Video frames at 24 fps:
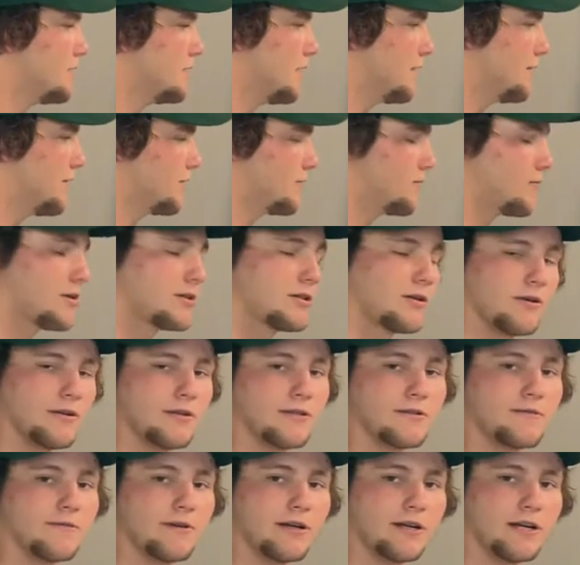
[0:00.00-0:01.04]
I've never worked on a
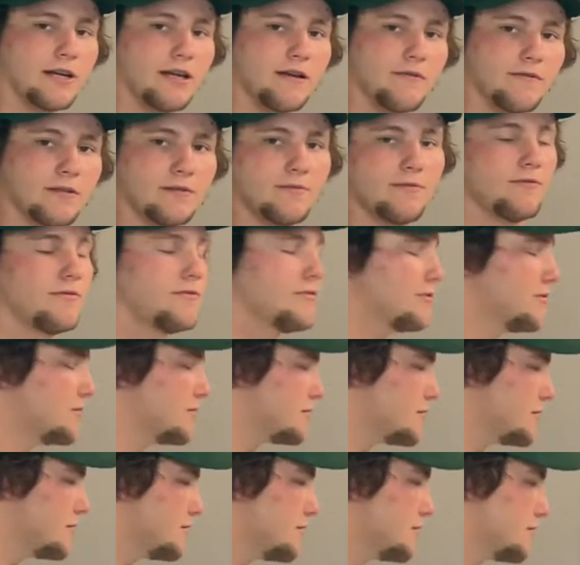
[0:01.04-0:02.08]
square canvas before,
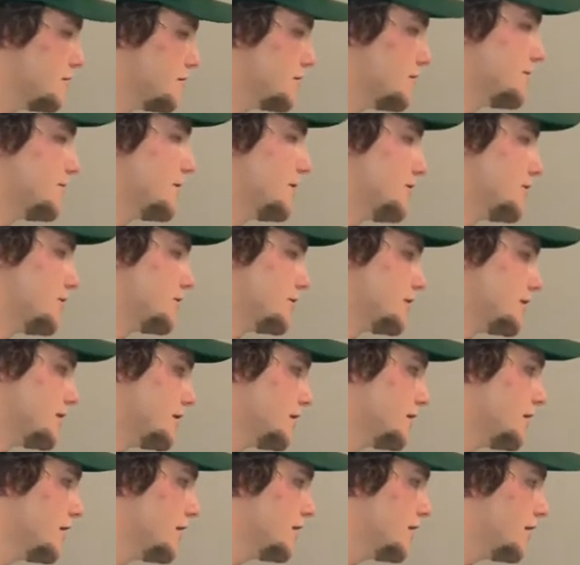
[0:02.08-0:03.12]
so this will be interesting.
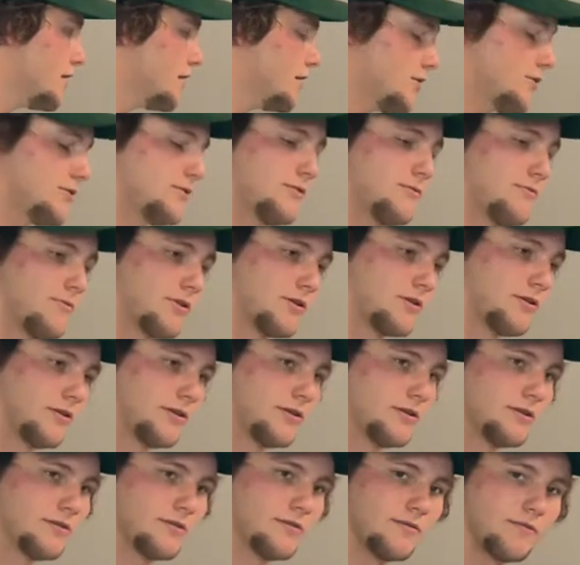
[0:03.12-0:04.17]
Usually work on